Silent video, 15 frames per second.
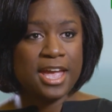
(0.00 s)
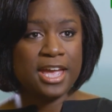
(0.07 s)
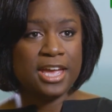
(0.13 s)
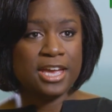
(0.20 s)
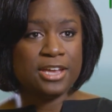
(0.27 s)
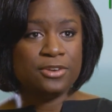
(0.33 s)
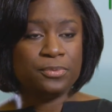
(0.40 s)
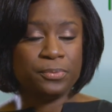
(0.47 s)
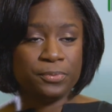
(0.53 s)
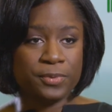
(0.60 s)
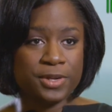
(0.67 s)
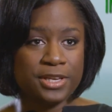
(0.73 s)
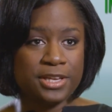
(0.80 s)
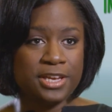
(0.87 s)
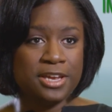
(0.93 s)
and
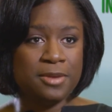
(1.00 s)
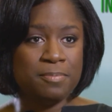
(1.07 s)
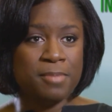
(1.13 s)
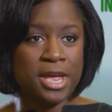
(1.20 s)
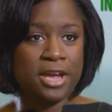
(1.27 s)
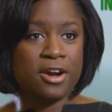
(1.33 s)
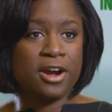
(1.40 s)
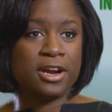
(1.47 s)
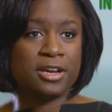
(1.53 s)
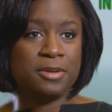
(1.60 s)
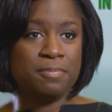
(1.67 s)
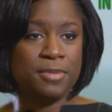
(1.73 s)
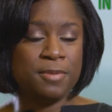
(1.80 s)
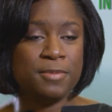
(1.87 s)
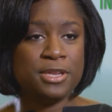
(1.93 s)
really make our
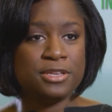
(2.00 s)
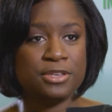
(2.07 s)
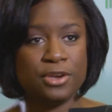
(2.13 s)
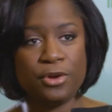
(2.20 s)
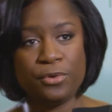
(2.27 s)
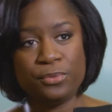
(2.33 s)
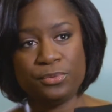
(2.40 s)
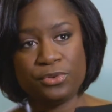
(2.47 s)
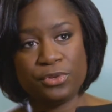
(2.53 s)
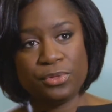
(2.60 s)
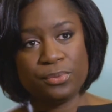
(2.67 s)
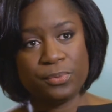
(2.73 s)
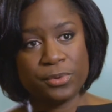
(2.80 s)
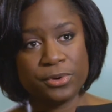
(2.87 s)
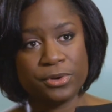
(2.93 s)
commitments known to
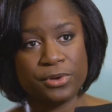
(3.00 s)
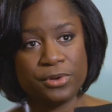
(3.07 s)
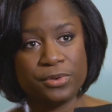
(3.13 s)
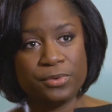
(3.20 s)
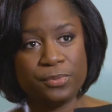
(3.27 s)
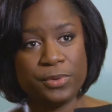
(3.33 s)
the world.